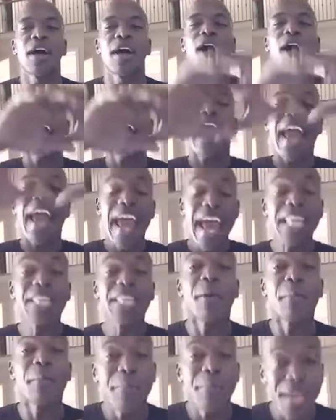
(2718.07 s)
And
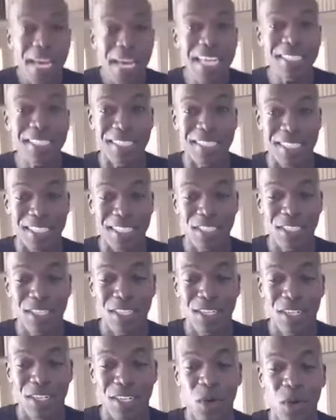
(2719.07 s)
the business
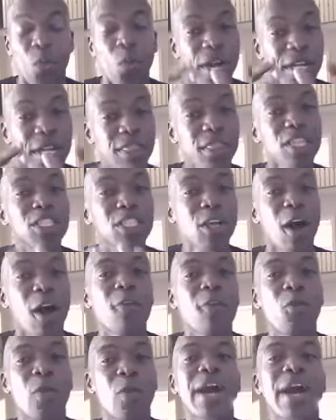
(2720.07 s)
with the
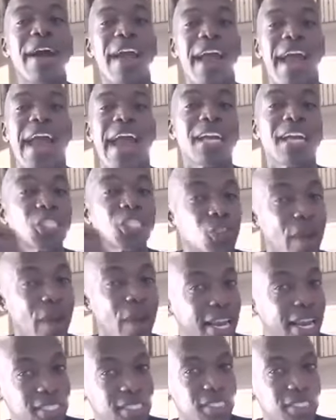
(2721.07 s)
software and
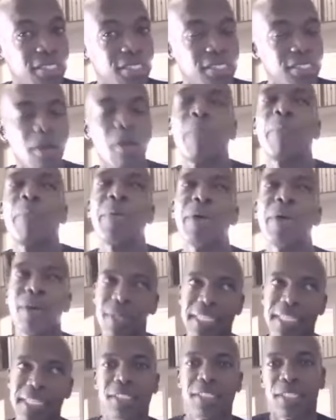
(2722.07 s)
strategies built
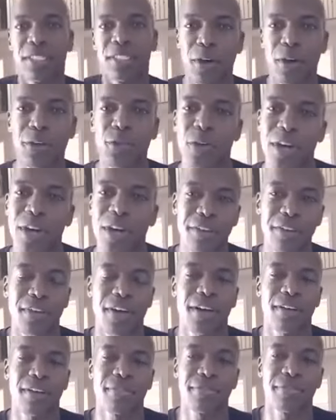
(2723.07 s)
into the 3495.